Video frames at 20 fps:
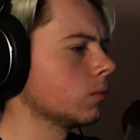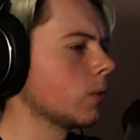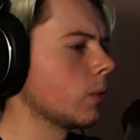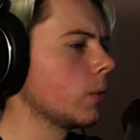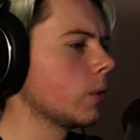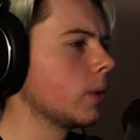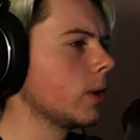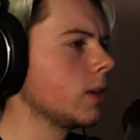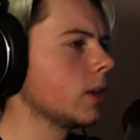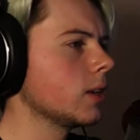
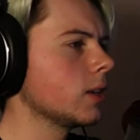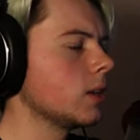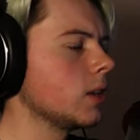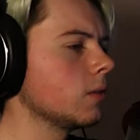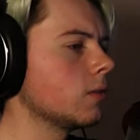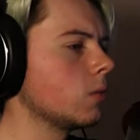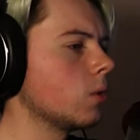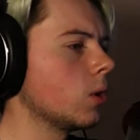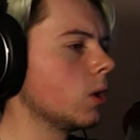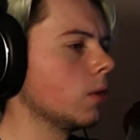What do I need a key
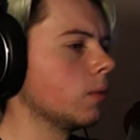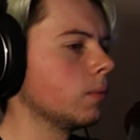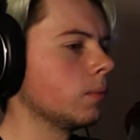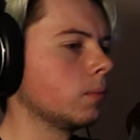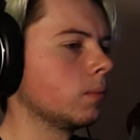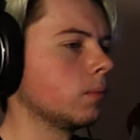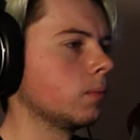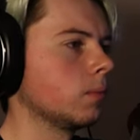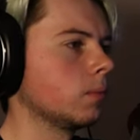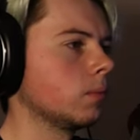for?
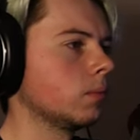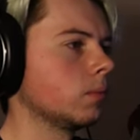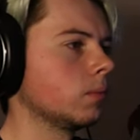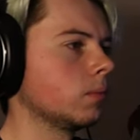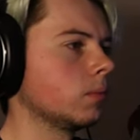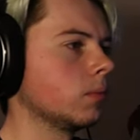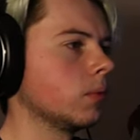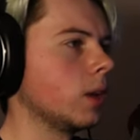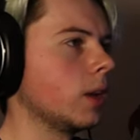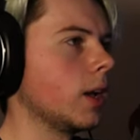
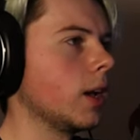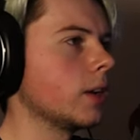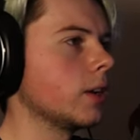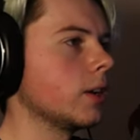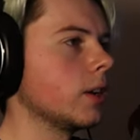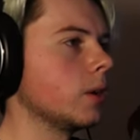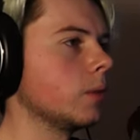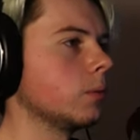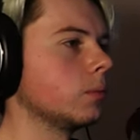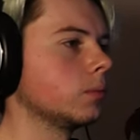I don't
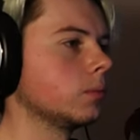know.